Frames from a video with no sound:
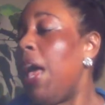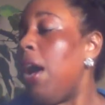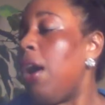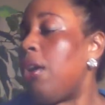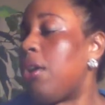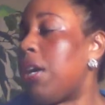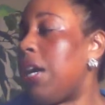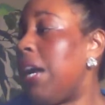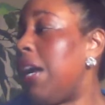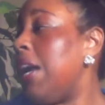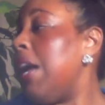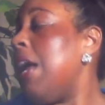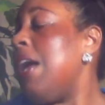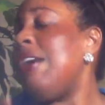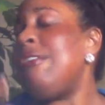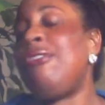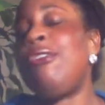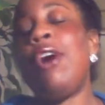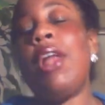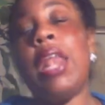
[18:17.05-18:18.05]
Okay?
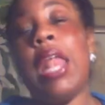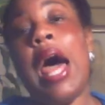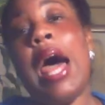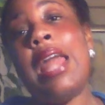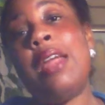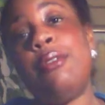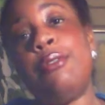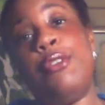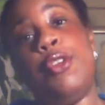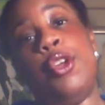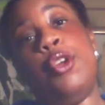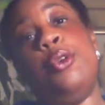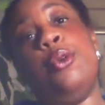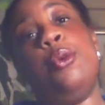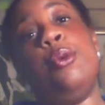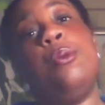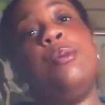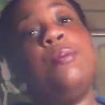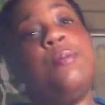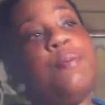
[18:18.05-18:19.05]
For a lot of
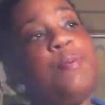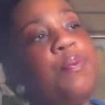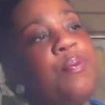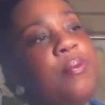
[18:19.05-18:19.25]
you,